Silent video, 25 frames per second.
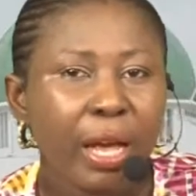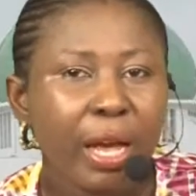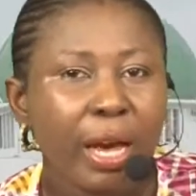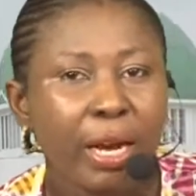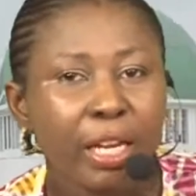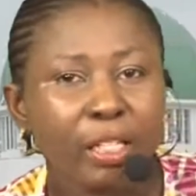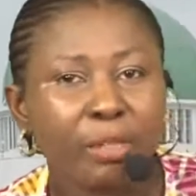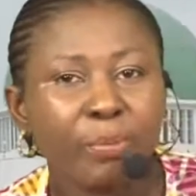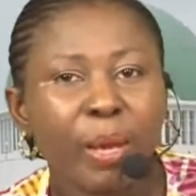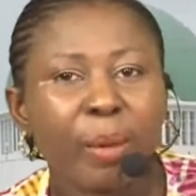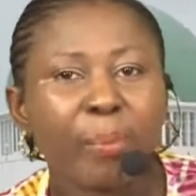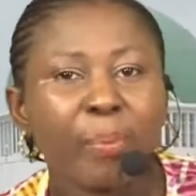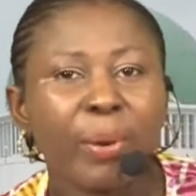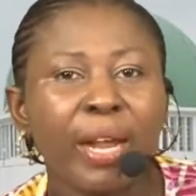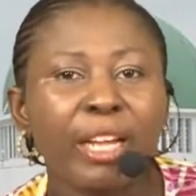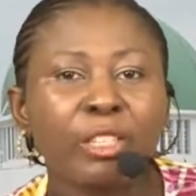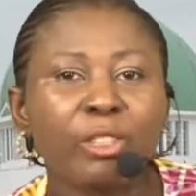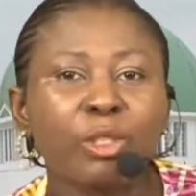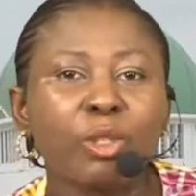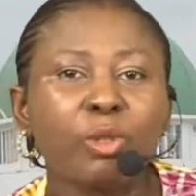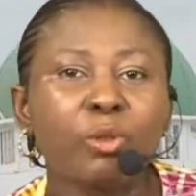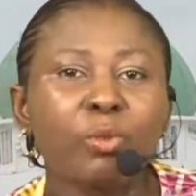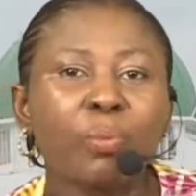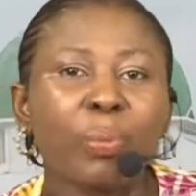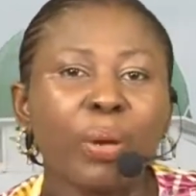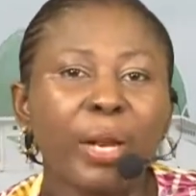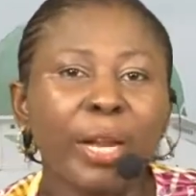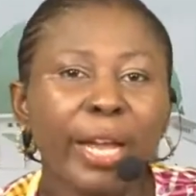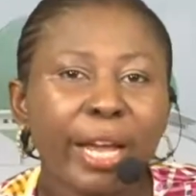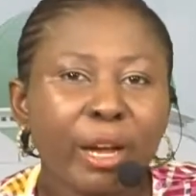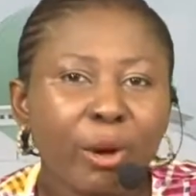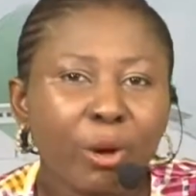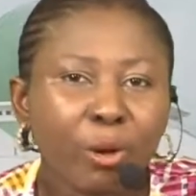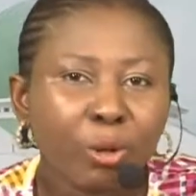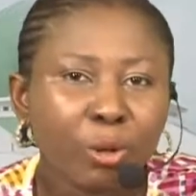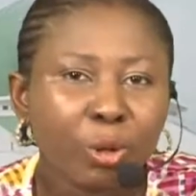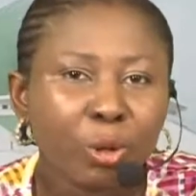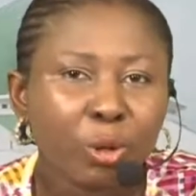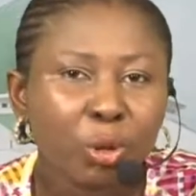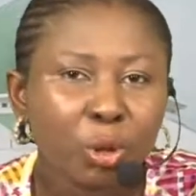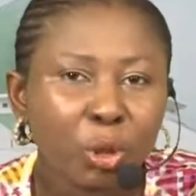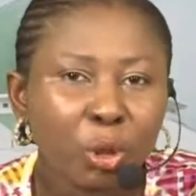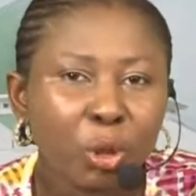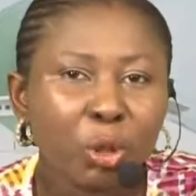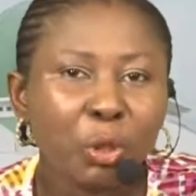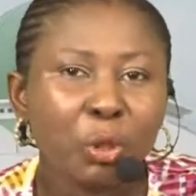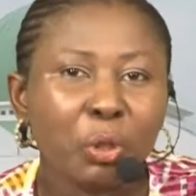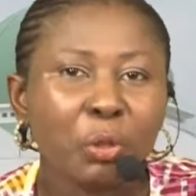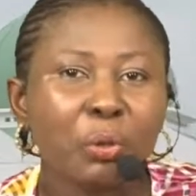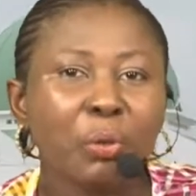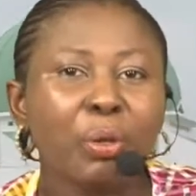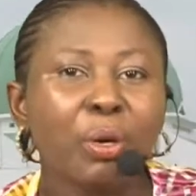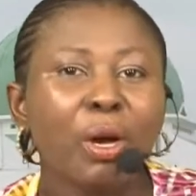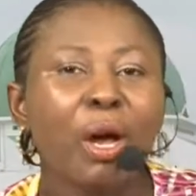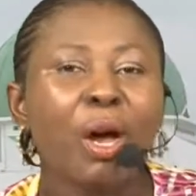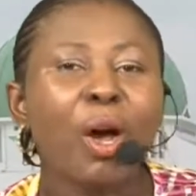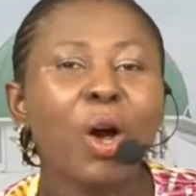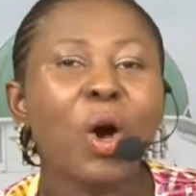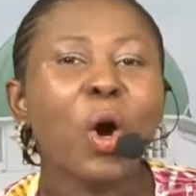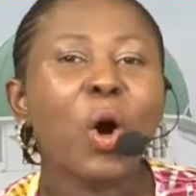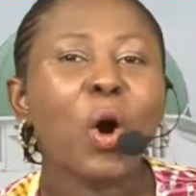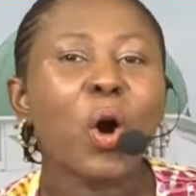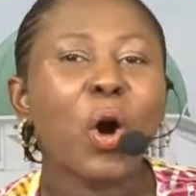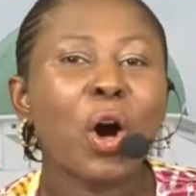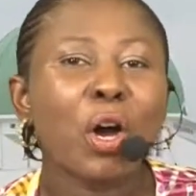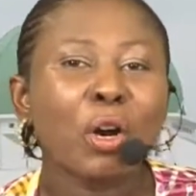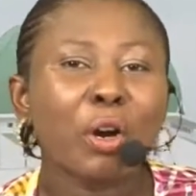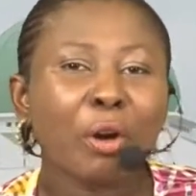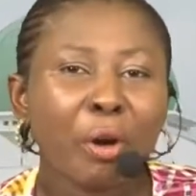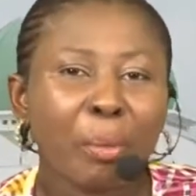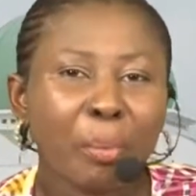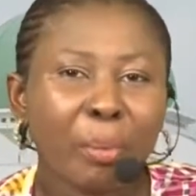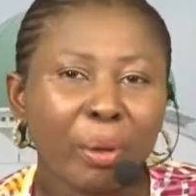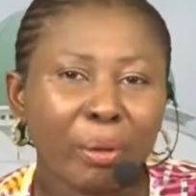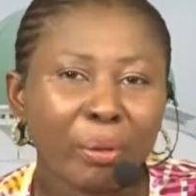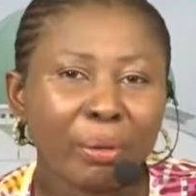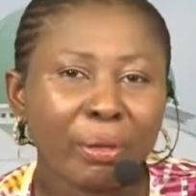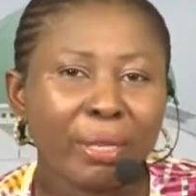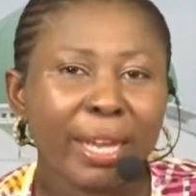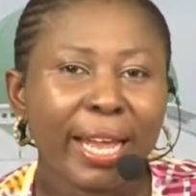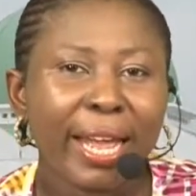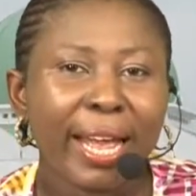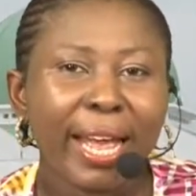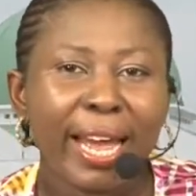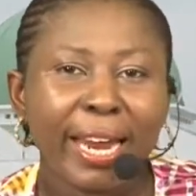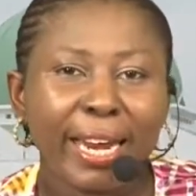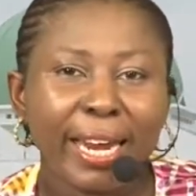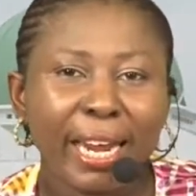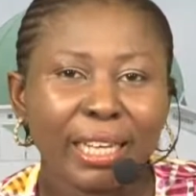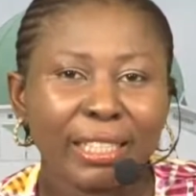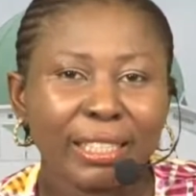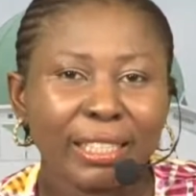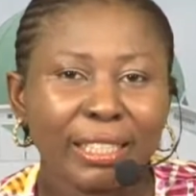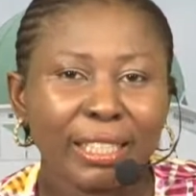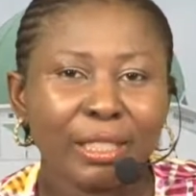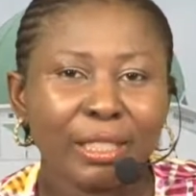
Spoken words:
It is my pleasure to play host to Honorable Ernest